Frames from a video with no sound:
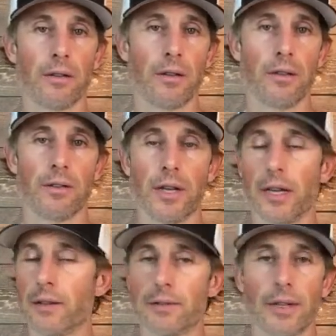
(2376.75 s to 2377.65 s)
It's
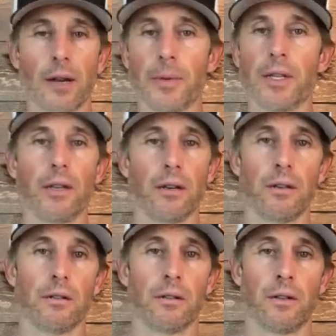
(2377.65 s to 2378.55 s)
like, it's not a big
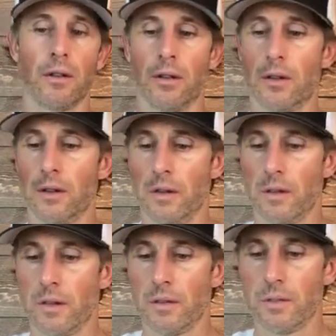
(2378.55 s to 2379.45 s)
deal.
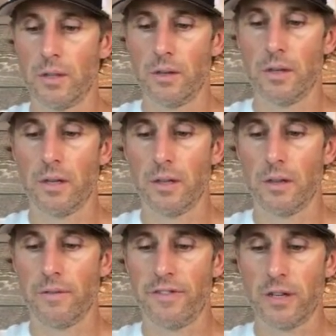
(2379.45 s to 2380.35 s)
So
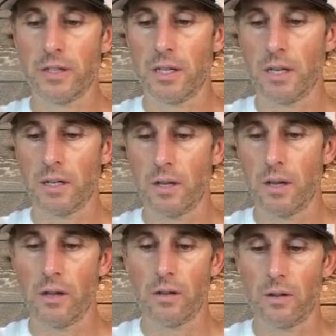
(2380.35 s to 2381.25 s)
the first thing to
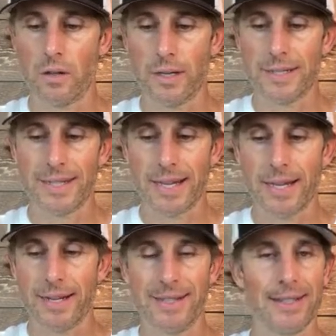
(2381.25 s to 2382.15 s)
know, Lola, is
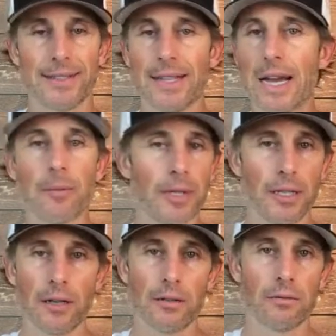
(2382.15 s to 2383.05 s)
that it's not a big
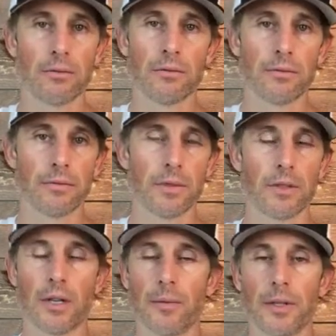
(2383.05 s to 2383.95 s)
deal. It's
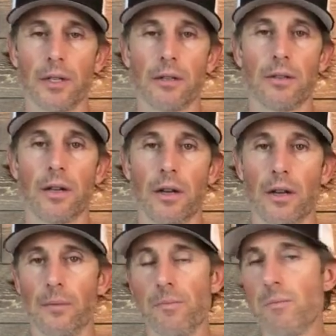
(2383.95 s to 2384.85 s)
not a big deal.
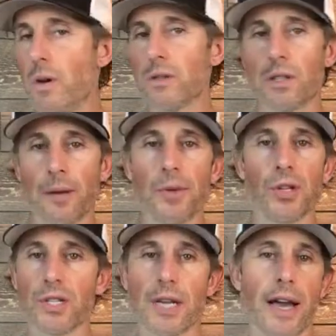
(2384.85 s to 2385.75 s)
most of the time you can
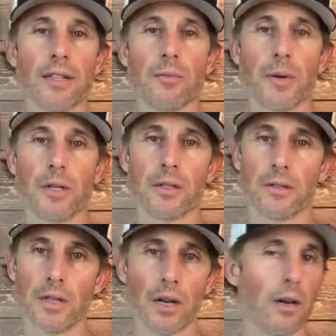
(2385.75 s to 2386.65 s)
just ask the person, it's
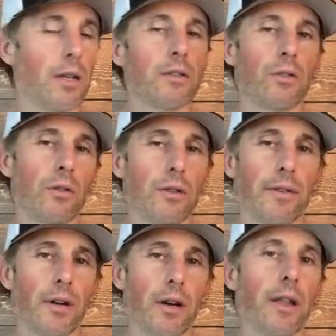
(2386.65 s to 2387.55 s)
like, oh, that's cool, never
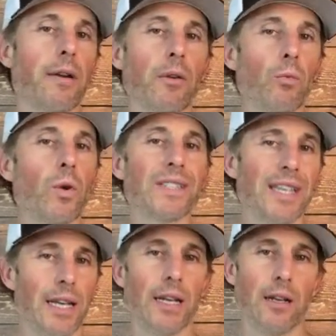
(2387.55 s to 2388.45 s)
heard of that one, what's in it?